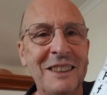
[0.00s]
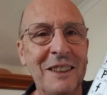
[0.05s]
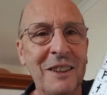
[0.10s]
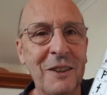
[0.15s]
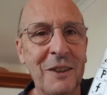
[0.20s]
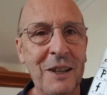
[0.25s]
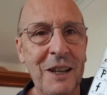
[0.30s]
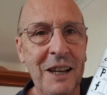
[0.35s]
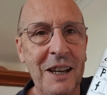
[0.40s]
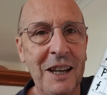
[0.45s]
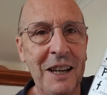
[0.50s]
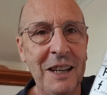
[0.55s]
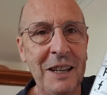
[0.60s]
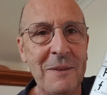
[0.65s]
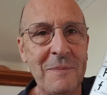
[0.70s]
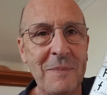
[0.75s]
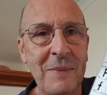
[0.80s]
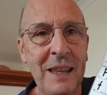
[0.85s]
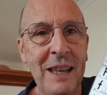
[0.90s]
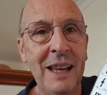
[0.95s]
okay.
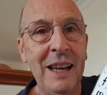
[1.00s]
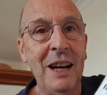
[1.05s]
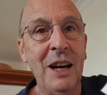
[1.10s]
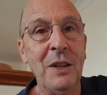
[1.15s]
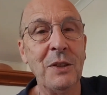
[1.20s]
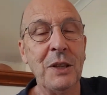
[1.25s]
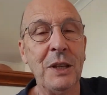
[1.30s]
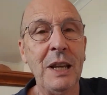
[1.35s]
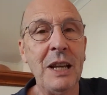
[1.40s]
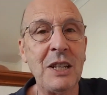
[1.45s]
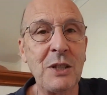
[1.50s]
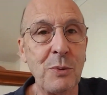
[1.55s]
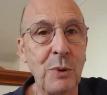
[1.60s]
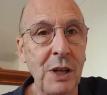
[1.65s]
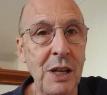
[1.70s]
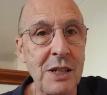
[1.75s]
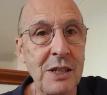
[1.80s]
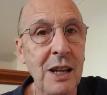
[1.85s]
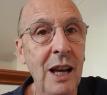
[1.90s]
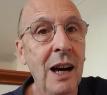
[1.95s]
And the next one
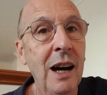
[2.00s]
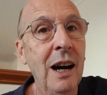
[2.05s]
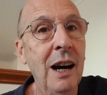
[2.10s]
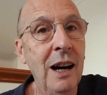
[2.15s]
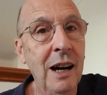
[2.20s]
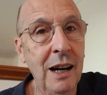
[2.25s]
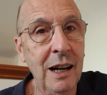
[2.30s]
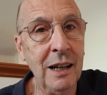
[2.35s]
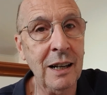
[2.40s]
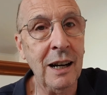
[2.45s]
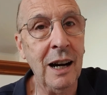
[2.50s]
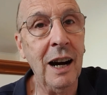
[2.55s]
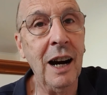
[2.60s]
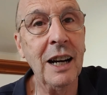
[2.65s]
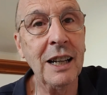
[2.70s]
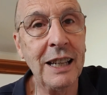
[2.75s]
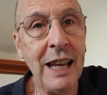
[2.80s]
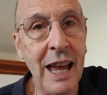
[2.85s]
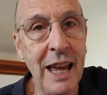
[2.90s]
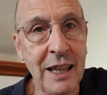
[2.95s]
is
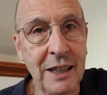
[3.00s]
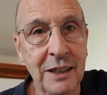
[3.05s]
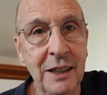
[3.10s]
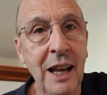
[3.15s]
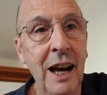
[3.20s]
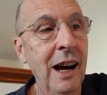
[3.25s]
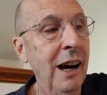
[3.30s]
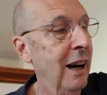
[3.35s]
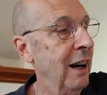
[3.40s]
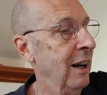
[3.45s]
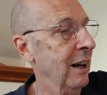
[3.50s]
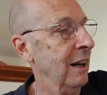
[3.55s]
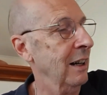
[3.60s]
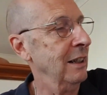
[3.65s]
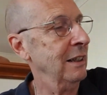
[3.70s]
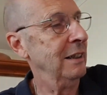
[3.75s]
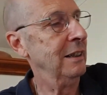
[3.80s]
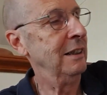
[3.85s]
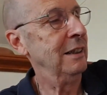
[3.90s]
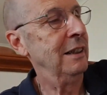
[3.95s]
again,
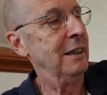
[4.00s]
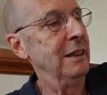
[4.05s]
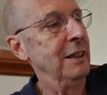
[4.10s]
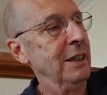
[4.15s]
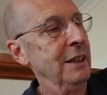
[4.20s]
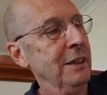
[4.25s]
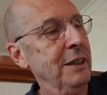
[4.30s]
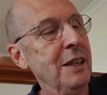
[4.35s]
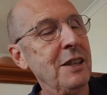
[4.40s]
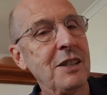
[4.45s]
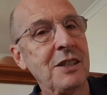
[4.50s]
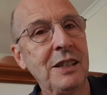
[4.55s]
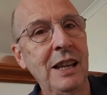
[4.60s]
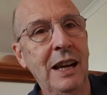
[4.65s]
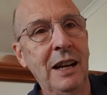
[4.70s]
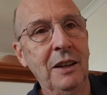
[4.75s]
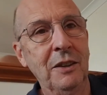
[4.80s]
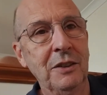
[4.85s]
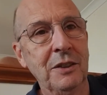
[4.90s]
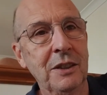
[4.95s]
this
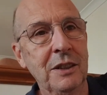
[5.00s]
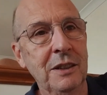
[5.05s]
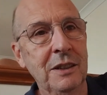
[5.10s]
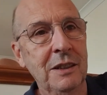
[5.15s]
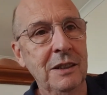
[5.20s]
sound,